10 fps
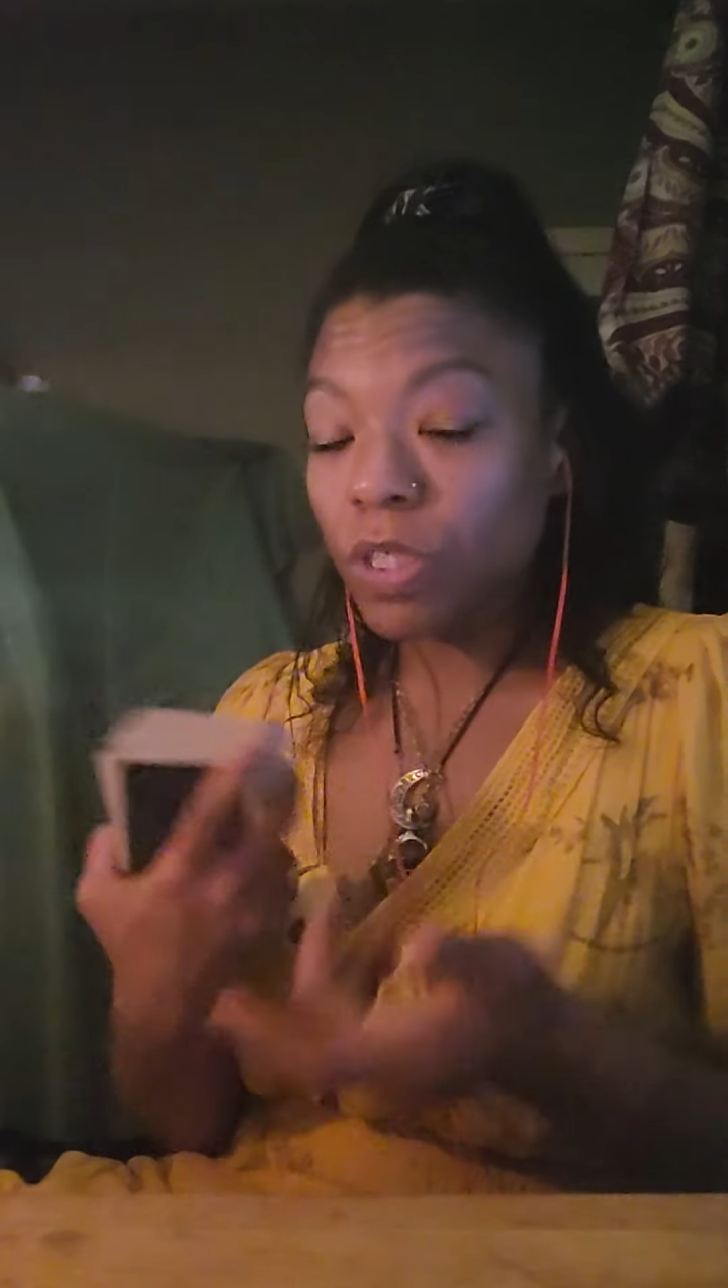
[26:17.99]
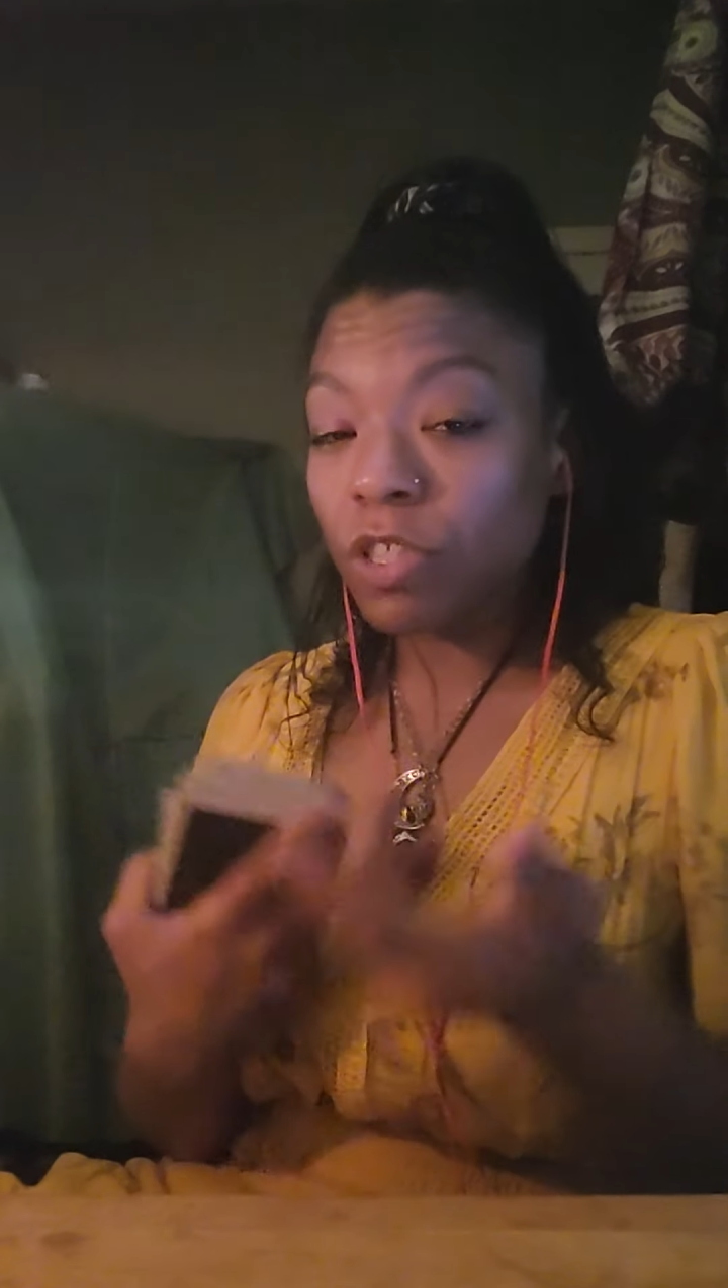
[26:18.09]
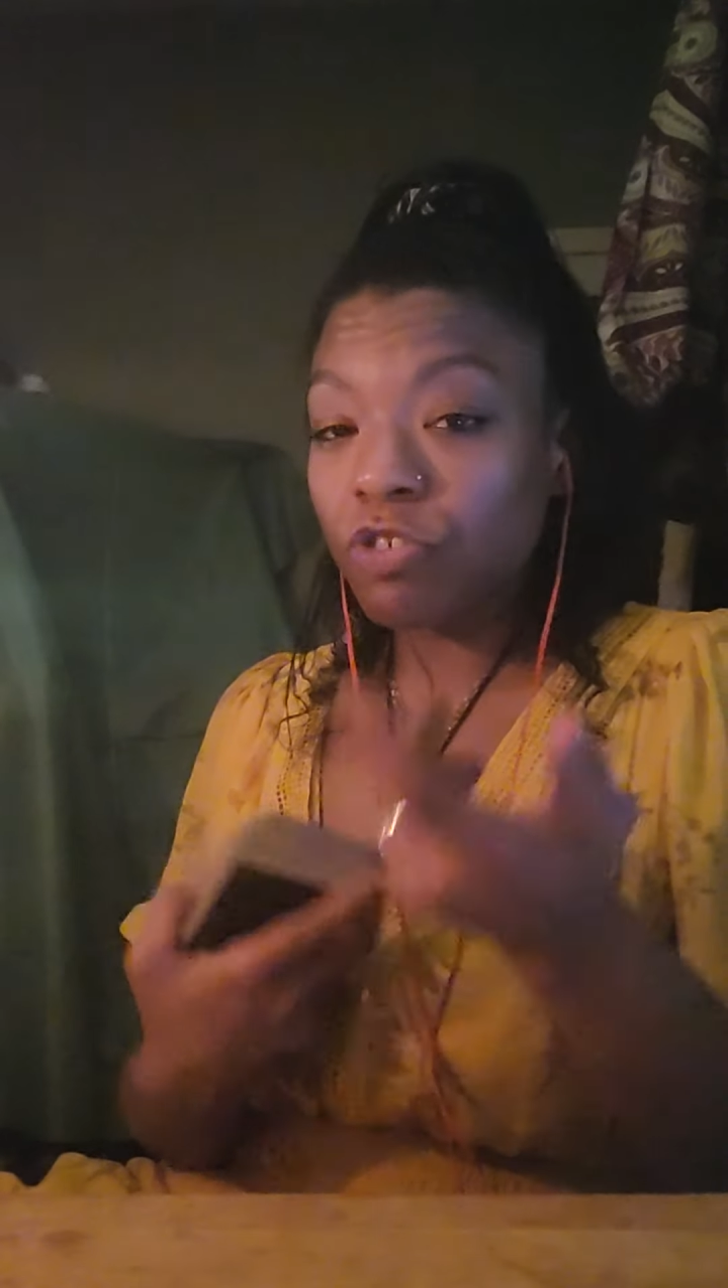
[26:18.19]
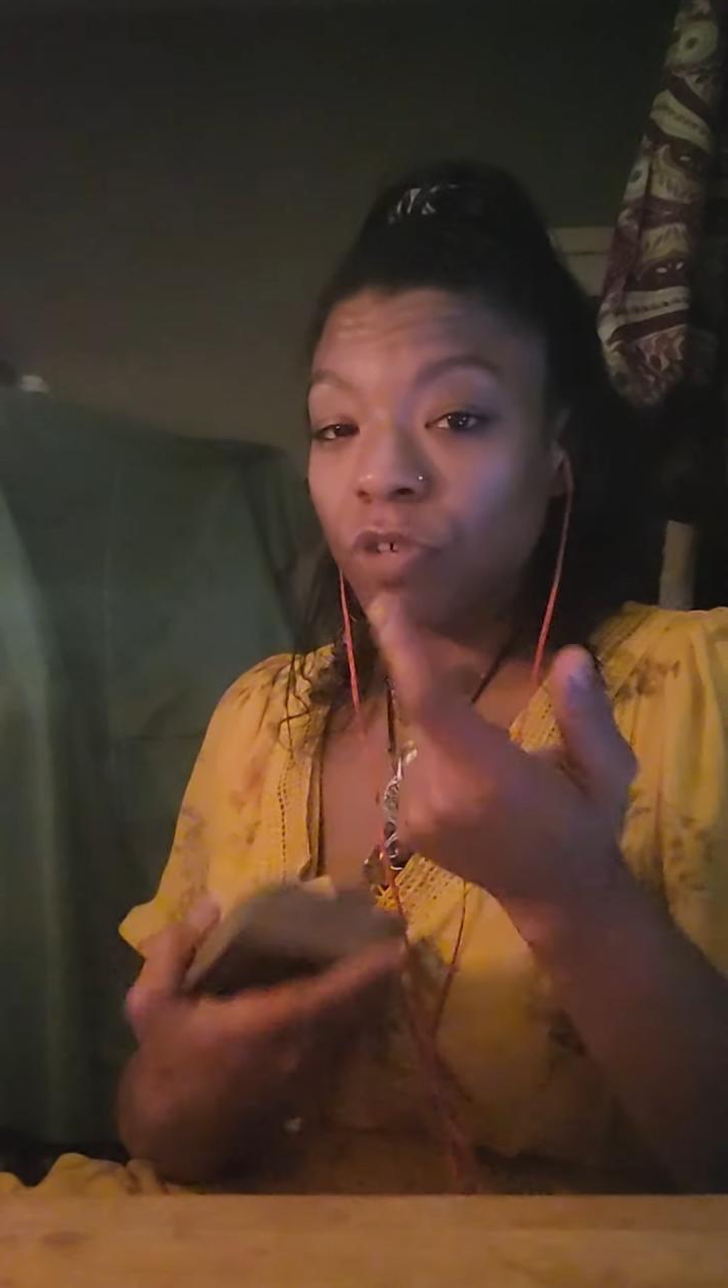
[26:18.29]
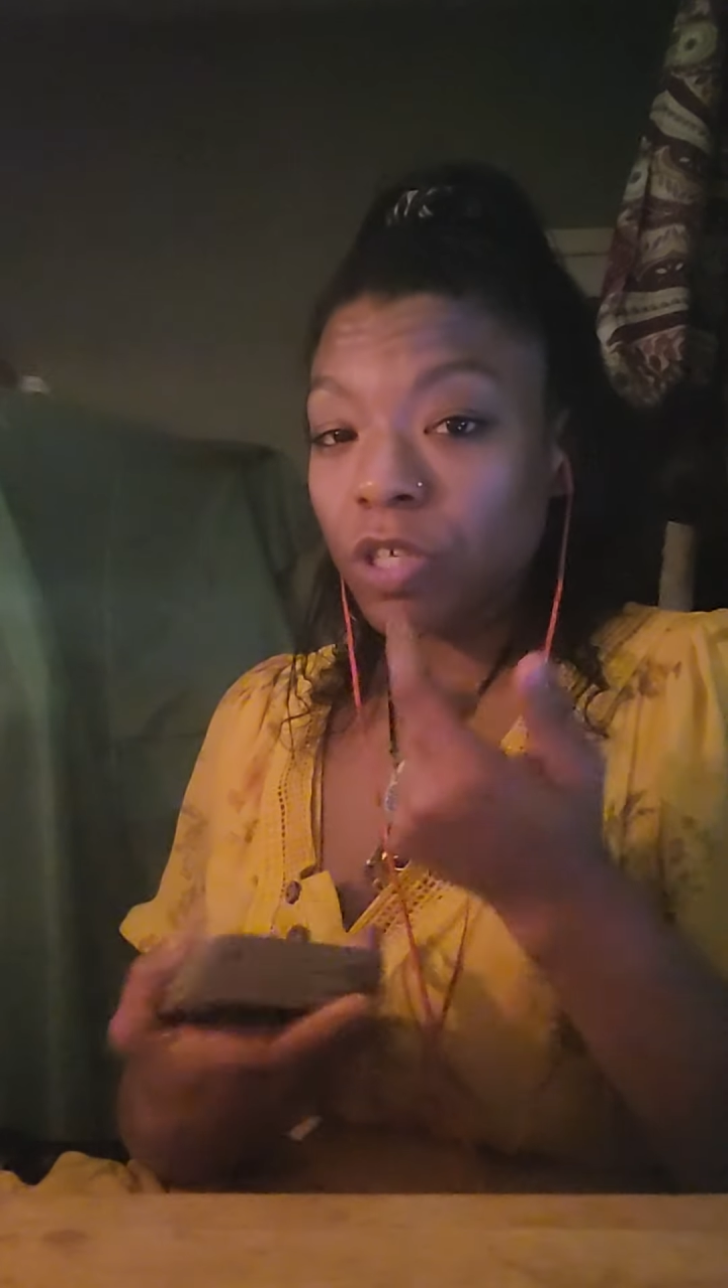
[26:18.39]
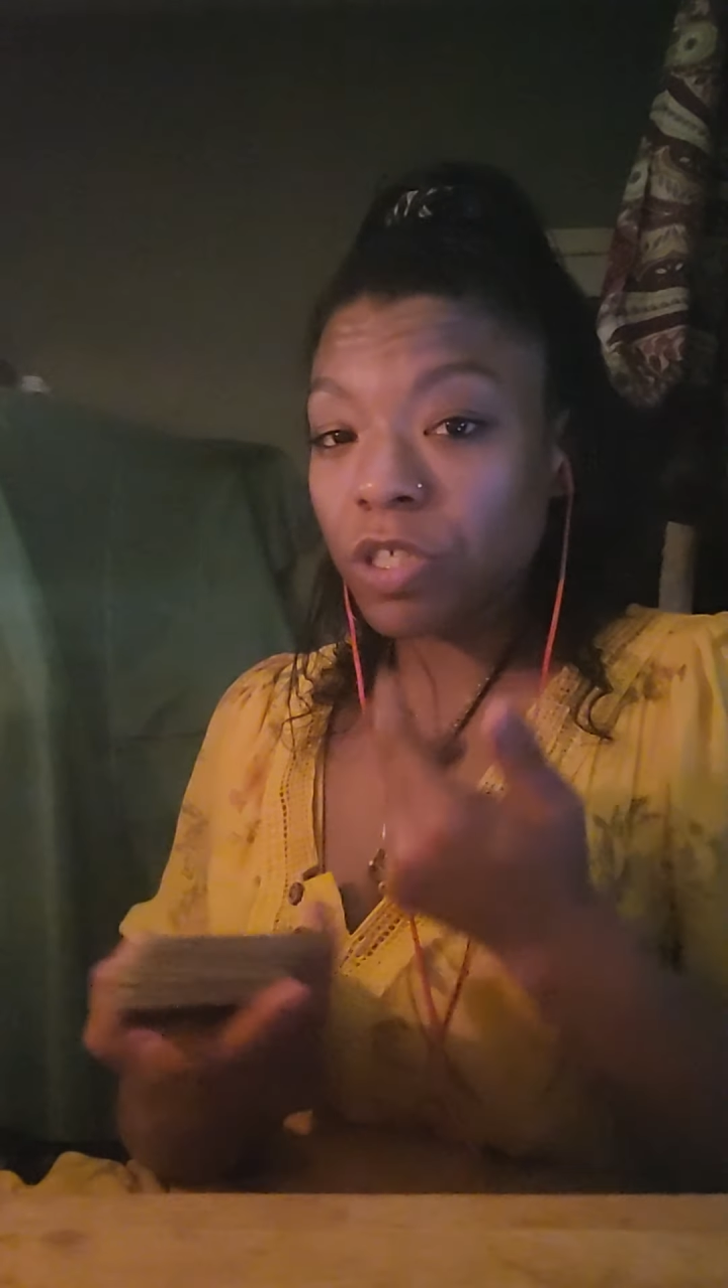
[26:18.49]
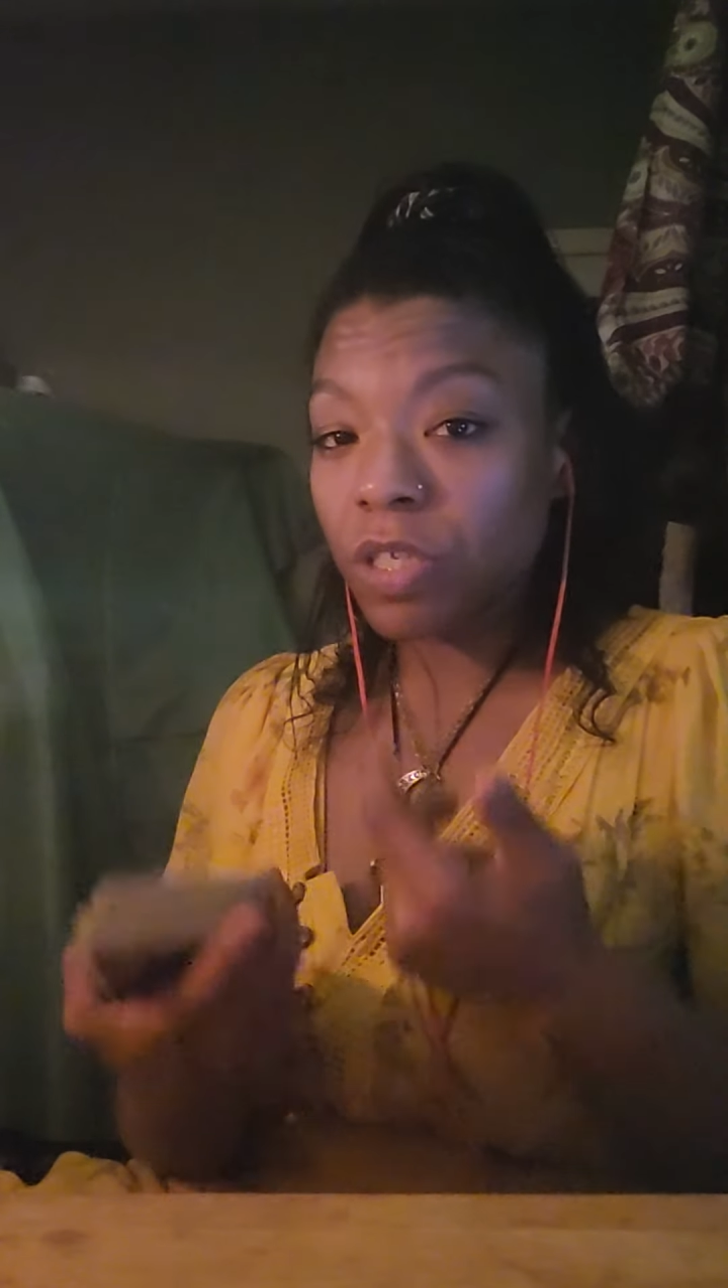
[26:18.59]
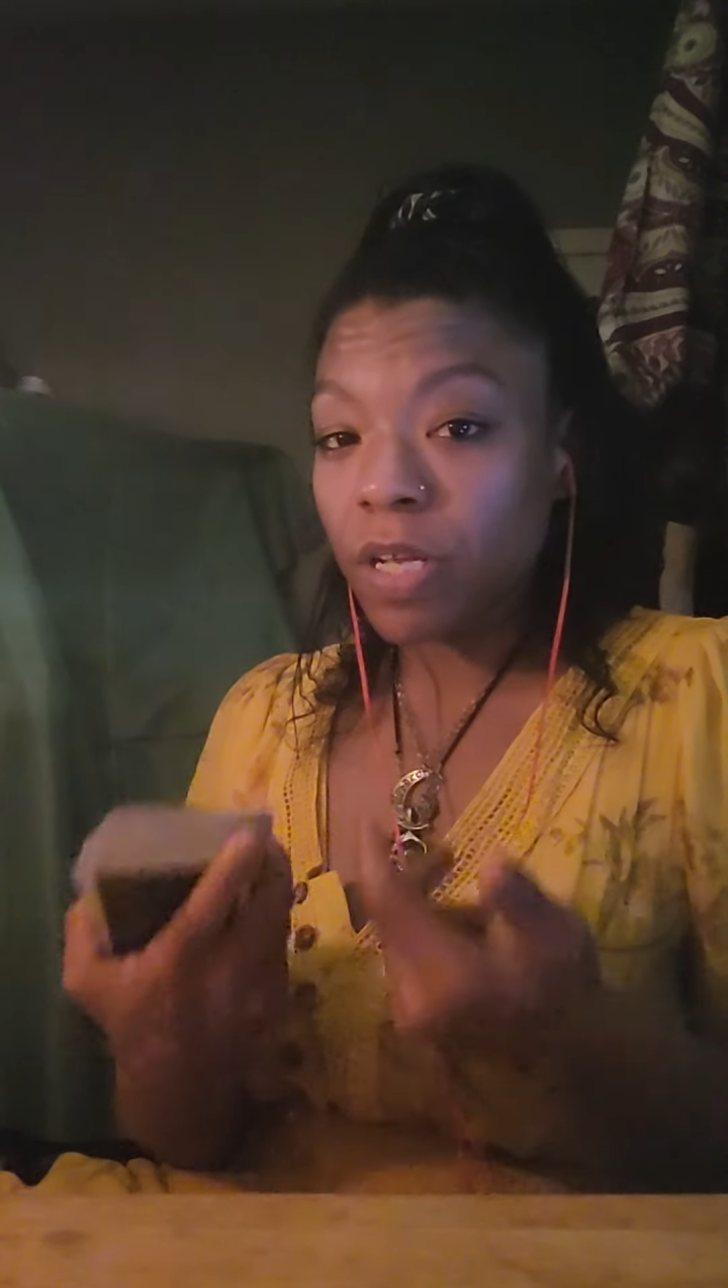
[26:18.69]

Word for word: destruction